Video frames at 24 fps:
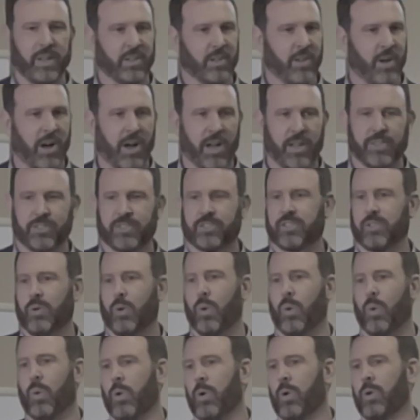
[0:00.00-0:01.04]
loss
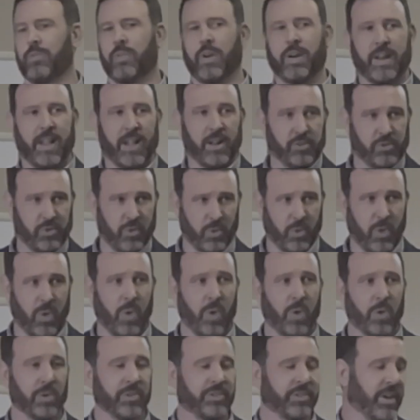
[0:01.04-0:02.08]
or financial
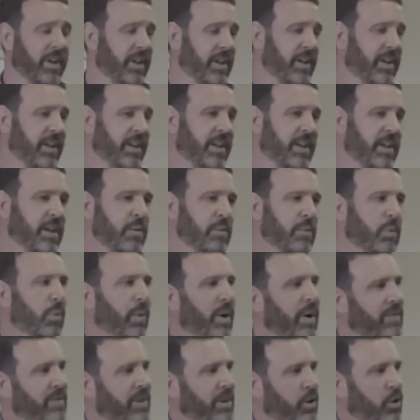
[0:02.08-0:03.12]
goals, but we
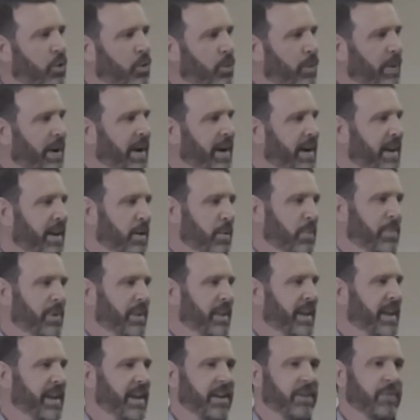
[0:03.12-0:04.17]
haven't created a
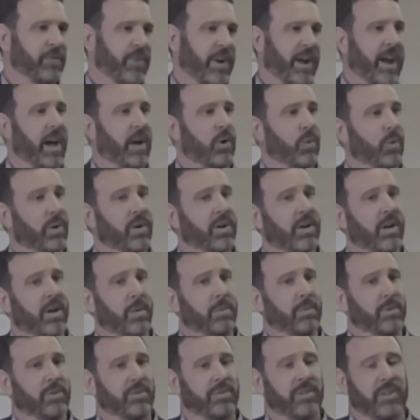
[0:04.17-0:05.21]
plan for how to
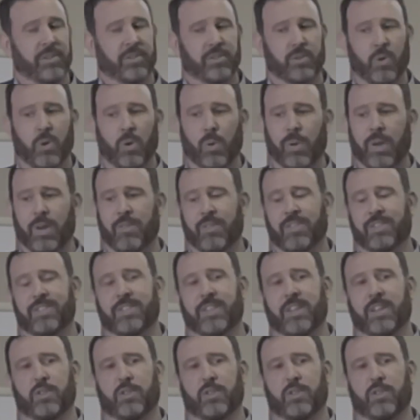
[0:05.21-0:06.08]
accomplish this goal. We haven't set a